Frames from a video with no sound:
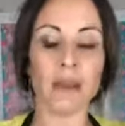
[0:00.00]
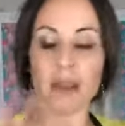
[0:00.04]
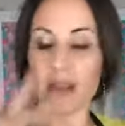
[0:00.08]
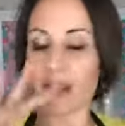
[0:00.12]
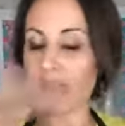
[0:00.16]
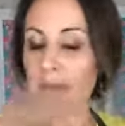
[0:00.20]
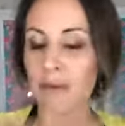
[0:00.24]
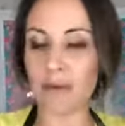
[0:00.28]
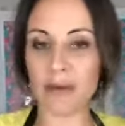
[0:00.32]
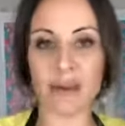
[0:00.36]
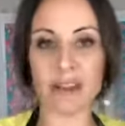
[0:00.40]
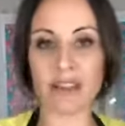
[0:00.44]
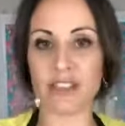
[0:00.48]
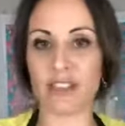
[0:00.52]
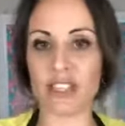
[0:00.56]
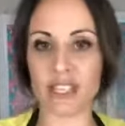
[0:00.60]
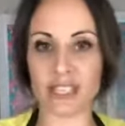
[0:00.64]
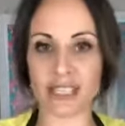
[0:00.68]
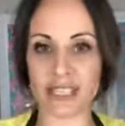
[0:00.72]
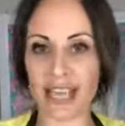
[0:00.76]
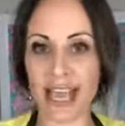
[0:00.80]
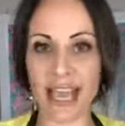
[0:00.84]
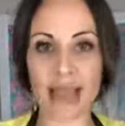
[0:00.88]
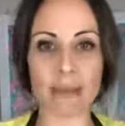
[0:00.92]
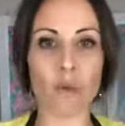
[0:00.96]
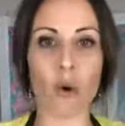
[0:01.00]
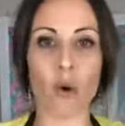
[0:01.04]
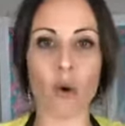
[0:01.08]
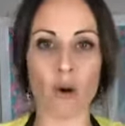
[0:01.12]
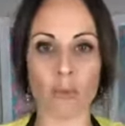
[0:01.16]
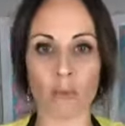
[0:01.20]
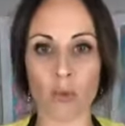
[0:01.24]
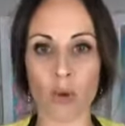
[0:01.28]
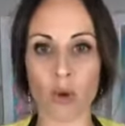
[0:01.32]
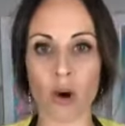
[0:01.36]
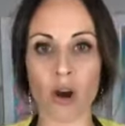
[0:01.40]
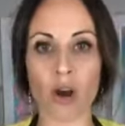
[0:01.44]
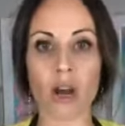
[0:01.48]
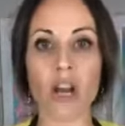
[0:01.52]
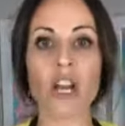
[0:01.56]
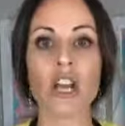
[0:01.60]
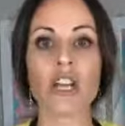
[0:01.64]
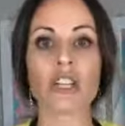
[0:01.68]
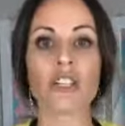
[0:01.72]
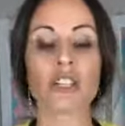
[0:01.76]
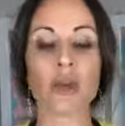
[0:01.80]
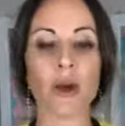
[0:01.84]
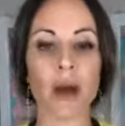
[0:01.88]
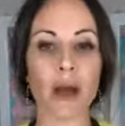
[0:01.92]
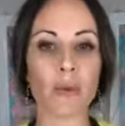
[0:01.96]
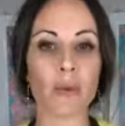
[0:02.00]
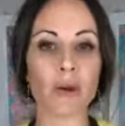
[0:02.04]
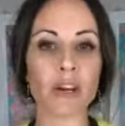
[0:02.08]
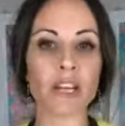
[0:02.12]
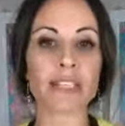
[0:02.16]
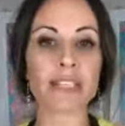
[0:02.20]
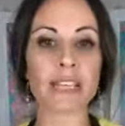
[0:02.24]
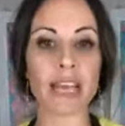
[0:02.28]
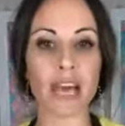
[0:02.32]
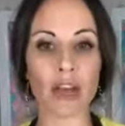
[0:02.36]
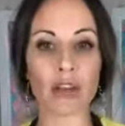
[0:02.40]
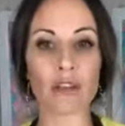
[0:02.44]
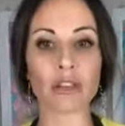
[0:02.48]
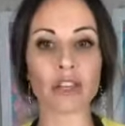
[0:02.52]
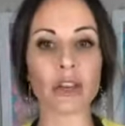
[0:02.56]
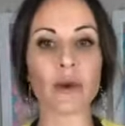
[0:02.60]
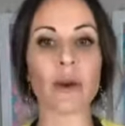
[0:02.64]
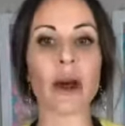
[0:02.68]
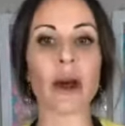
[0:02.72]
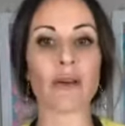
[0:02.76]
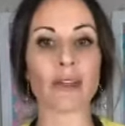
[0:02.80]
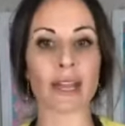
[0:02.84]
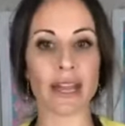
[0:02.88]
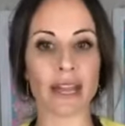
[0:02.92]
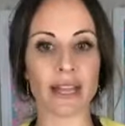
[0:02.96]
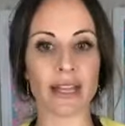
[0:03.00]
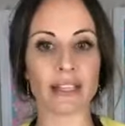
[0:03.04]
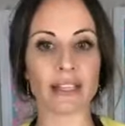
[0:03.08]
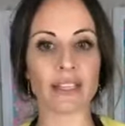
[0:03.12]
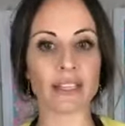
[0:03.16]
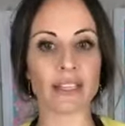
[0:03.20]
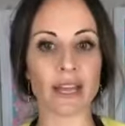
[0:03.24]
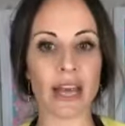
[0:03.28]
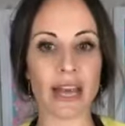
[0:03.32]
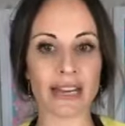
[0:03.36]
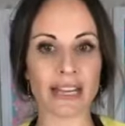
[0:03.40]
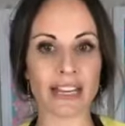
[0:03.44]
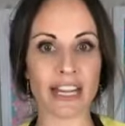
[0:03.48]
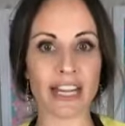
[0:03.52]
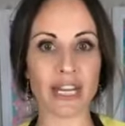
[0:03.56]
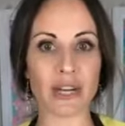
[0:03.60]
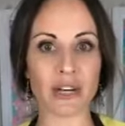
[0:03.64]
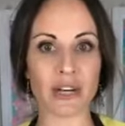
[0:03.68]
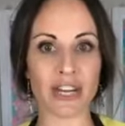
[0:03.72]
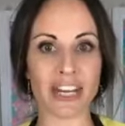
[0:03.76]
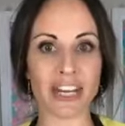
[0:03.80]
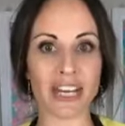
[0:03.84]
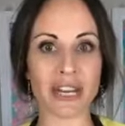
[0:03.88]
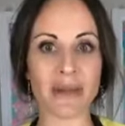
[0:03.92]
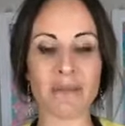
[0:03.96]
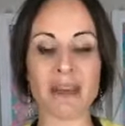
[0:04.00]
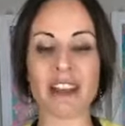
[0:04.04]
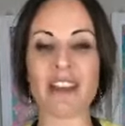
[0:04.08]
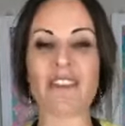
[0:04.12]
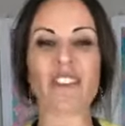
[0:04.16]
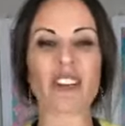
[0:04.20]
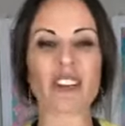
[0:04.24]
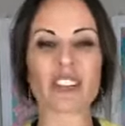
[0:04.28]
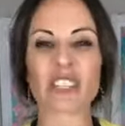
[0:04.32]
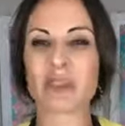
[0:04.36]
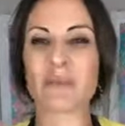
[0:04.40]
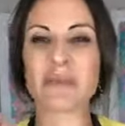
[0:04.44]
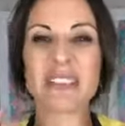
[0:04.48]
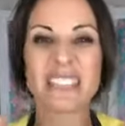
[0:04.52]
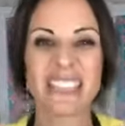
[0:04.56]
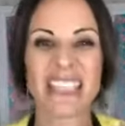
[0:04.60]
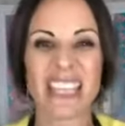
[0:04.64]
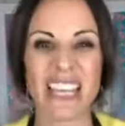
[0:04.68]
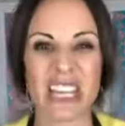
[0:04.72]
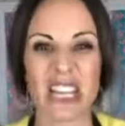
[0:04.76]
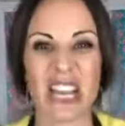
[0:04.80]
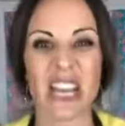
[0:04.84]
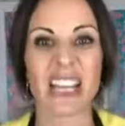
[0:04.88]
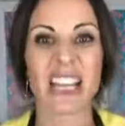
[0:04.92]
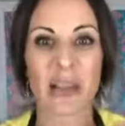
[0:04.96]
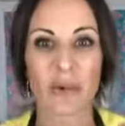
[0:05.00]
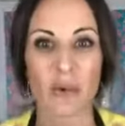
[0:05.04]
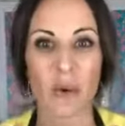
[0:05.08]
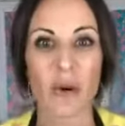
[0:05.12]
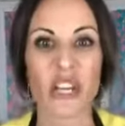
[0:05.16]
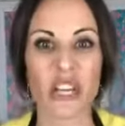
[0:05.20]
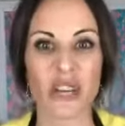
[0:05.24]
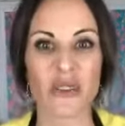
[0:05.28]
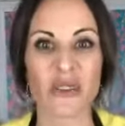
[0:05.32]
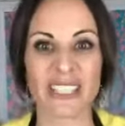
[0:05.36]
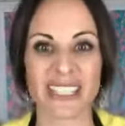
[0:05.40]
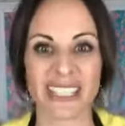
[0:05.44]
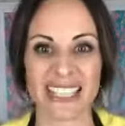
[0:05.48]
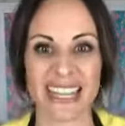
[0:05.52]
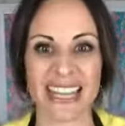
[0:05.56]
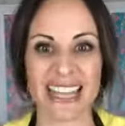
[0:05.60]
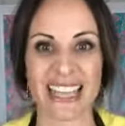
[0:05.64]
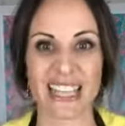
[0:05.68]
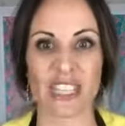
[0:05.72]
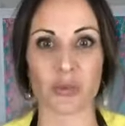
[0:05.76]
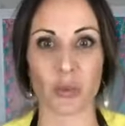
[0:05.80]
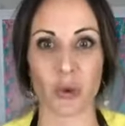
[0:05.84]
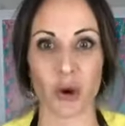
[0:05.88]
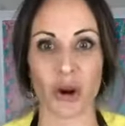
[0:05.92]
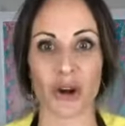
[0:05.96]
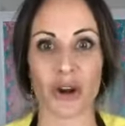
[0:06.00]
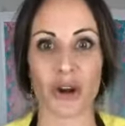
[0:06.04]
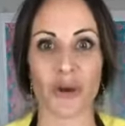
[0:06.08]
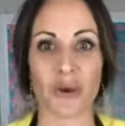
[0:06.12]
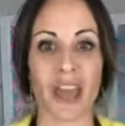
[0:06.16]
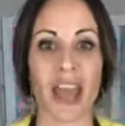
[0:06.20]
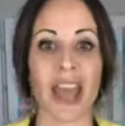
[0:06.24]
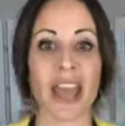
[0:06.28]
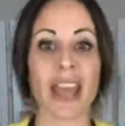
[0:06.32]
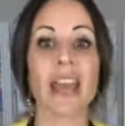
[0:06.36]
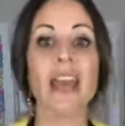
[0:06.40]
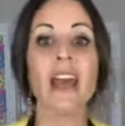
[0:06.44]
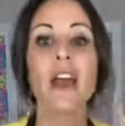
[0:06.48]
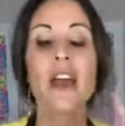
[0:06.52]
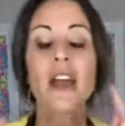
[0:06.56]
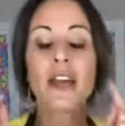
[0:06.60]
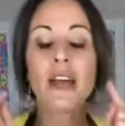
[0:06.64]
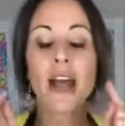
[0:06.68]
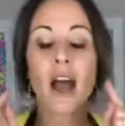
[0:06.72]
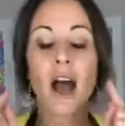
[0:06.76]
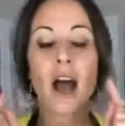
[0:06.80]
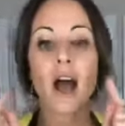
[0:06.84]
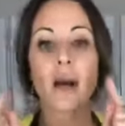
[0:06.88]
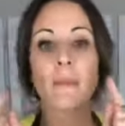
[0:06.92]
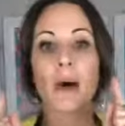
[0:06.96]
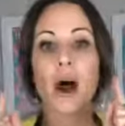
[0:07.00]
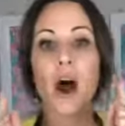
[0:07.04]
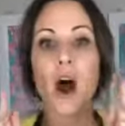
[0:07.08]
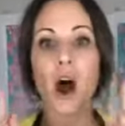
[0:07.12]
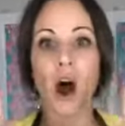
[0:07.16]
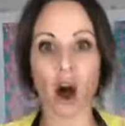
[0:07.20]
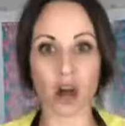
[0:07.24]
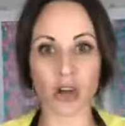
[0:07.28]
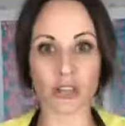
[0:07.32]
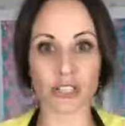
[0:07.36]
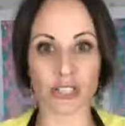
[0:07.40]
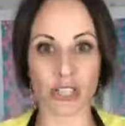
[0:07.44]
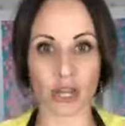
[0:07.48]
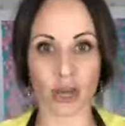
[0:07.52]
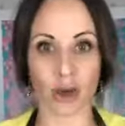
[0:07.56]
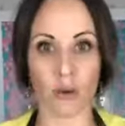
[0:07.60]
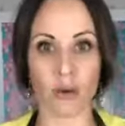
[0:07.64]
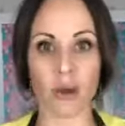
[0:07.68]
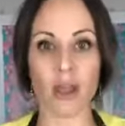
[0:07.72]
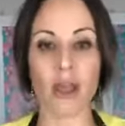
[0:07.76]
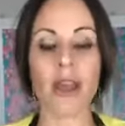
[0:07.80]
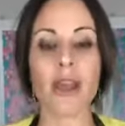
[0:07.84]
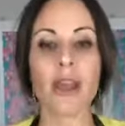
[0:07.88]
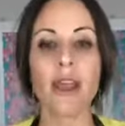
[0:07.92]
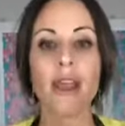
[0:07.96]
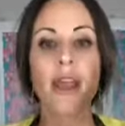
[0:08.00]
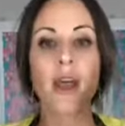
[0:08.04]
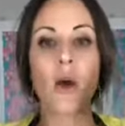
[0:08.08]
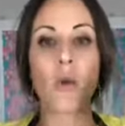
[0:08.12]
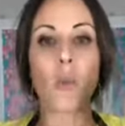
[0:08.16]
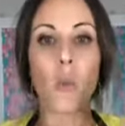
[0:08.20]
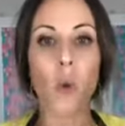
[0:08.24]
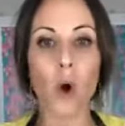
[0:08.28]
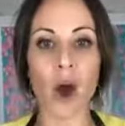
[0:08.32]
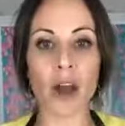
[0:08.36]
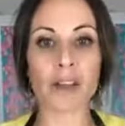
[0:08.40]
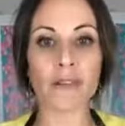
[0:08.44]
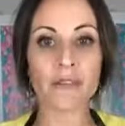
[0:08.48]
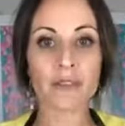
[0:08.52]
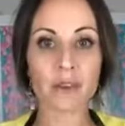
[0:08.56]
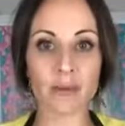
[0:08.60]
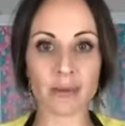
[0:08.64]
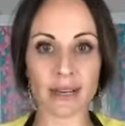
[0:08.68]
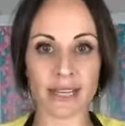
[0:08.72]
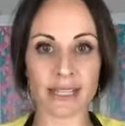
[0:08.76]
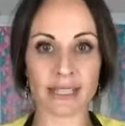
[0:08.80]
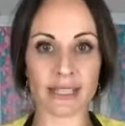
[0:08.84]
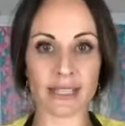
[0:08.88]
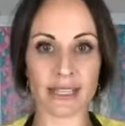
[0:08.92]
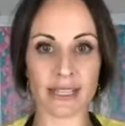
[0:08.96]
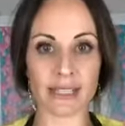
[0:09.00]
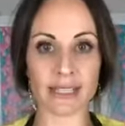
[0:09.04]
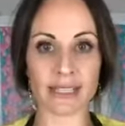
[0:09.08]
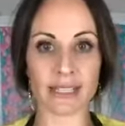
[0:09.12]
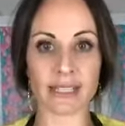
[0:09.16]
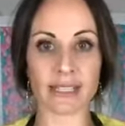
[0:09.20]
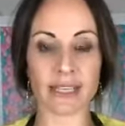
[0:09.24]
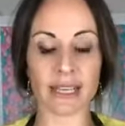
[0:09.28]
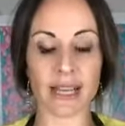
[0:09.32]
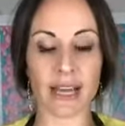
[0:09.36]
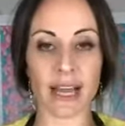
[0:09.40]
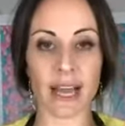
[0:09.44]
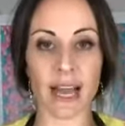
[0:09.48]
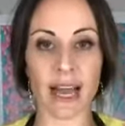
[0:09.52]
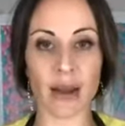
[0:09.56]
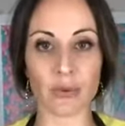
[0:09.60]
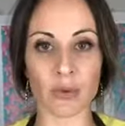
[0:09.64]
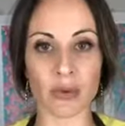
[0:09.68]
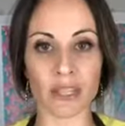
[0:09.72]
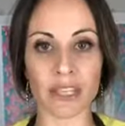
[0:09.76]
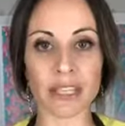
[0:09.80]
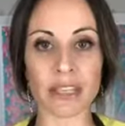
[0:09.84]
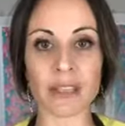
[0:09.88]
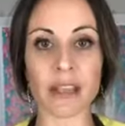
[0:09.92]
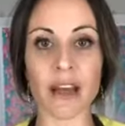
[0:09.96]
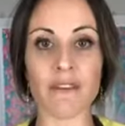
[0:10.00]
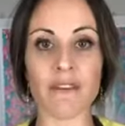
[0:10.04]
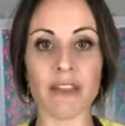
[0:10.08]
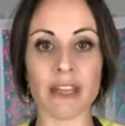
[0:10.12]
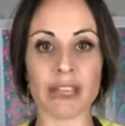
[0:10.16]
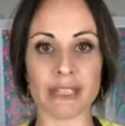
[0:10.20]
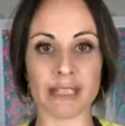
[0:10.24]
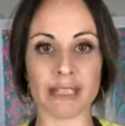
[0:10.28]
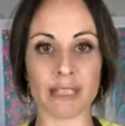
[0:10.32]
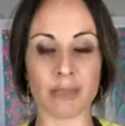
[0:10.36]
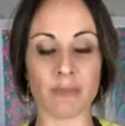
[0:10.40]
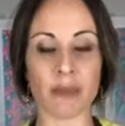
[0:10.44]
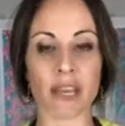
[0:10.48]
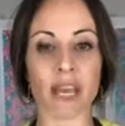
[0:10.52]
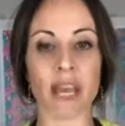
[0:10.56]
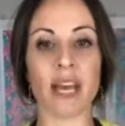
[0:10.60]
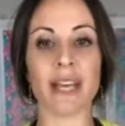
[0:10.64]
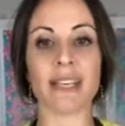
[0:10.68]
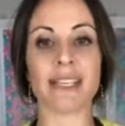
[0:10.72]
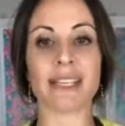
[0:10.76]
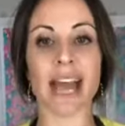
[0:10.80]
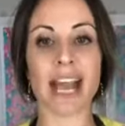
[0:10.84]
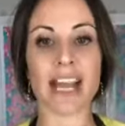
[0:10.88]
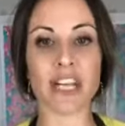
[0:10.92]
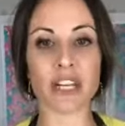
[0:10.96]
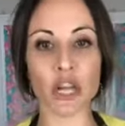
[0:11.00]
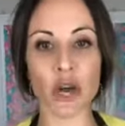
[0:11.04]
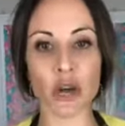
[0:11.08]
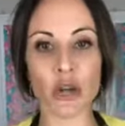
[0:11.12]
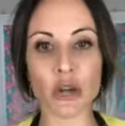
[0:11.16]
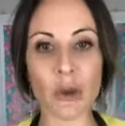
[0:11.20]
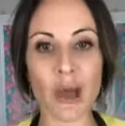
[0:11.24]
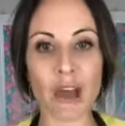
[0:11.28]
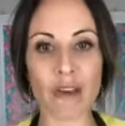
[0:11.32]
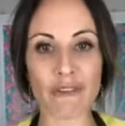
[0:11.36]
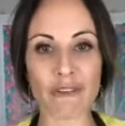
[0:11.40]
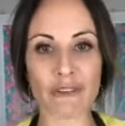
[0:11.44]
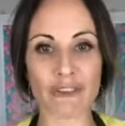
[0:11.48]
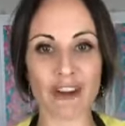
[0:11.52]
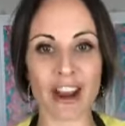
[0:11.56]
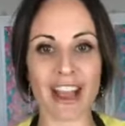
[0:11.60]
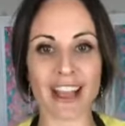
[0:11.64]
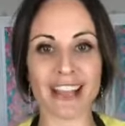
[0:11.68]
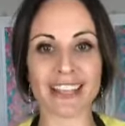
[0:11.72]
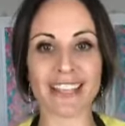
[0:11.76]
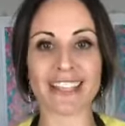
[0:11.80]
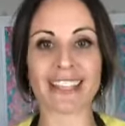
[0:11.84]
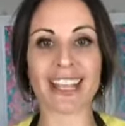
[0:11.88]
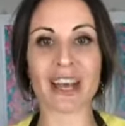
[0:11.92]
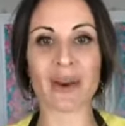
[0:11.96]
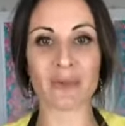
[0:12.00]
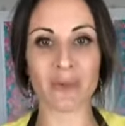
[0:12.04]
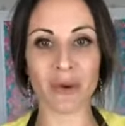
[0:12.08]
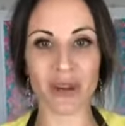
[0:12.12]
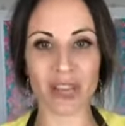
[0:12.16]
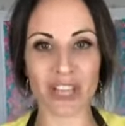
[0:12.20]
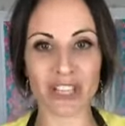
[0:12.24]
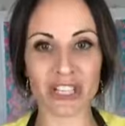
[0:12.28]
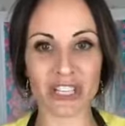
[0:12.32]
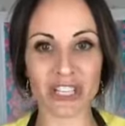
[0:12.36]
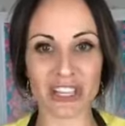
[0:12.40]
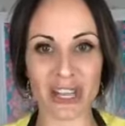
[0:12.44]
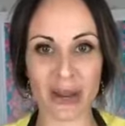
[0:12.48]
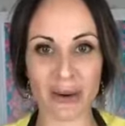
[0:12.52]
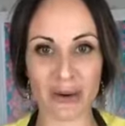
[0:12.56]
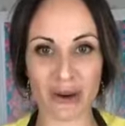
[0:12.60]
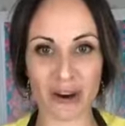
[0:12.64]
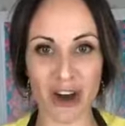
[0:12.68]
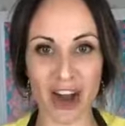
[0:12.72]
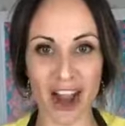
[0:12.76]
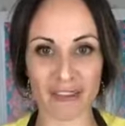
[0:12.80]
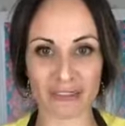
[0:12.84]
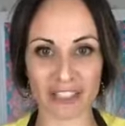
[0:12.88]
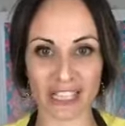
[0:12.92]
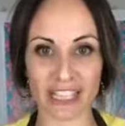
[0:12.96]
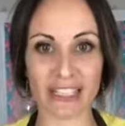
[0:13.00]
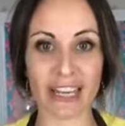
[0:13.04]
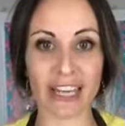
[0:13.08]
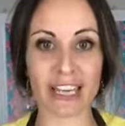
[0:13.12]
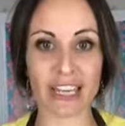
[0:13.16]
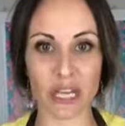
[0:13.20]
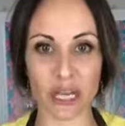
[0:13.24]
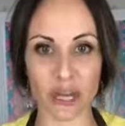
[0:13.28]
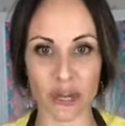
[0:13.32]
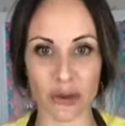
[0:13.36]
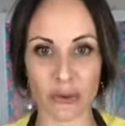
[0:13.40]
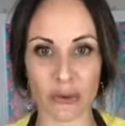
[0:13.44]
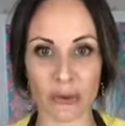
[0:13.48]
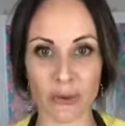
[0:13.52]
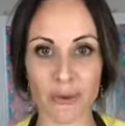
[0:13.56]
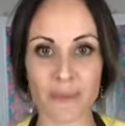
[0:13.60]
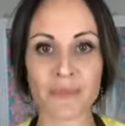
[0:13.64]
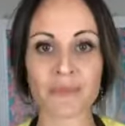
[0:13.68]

the same or more. So I wanna tell you, I'll get into that nitty gritty in a minute. First, I want you to see this work, okay? Also, one of the reasons I really love this is because I know you have friends that wish that they were crafty like you.